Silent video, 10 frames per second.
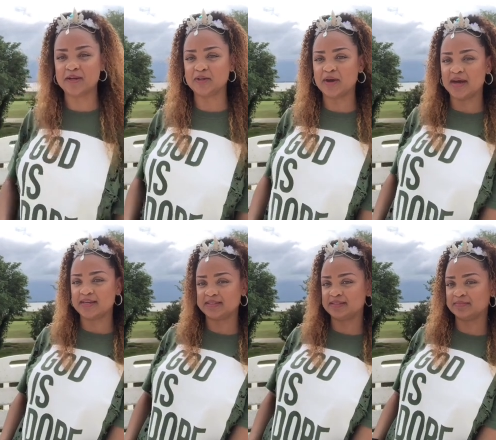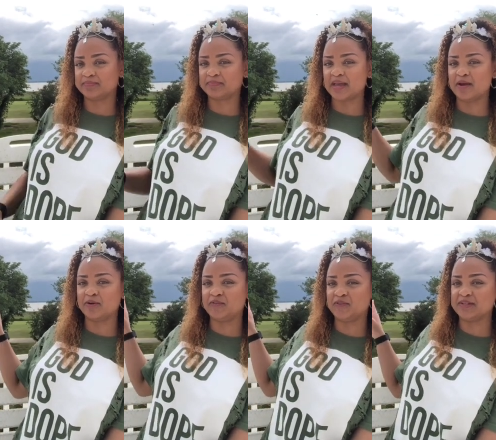And you guys, I don't
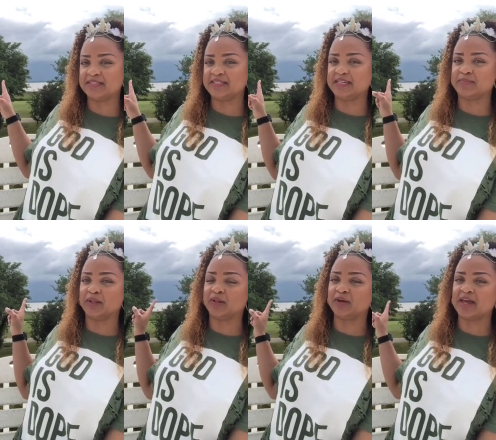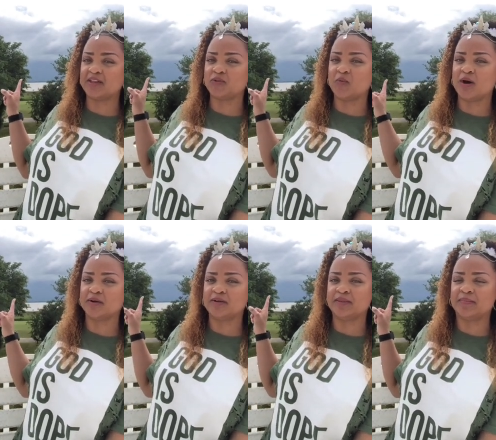know if you can see, but look at the
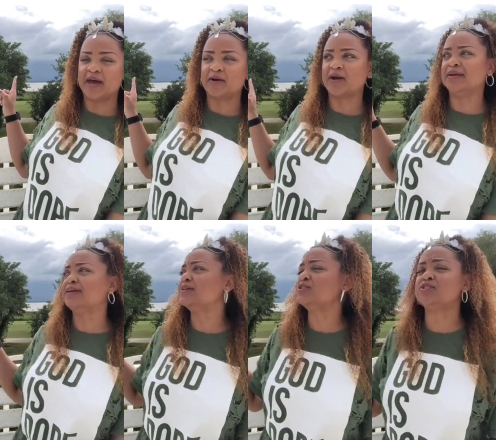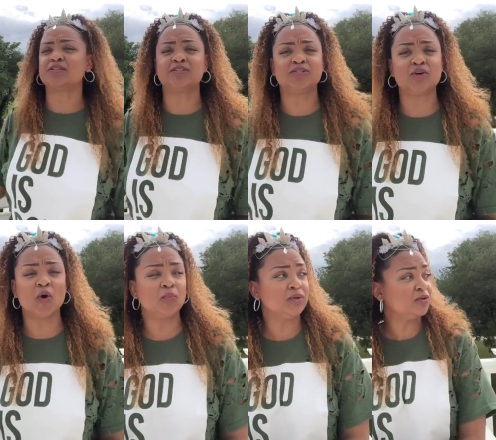water in the background. It is just
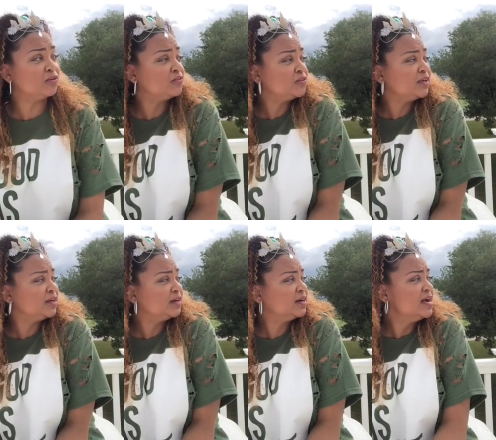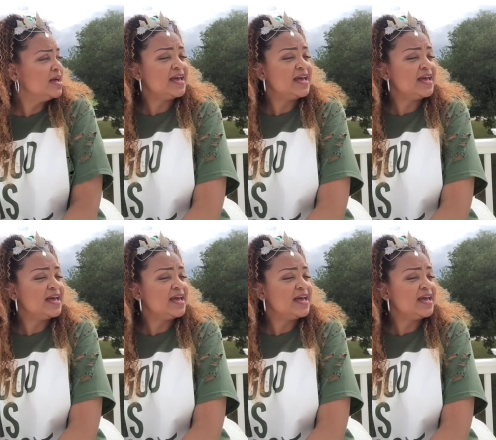so beautiful here.